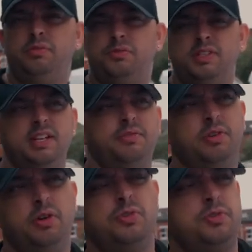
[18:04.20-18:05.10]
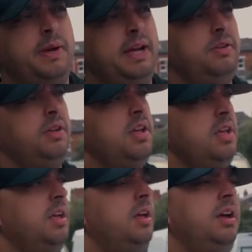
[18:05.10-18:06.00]
of them's renting out for
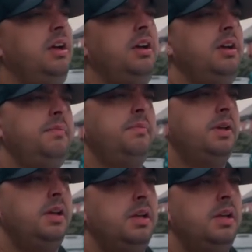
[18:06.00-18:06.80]
£900.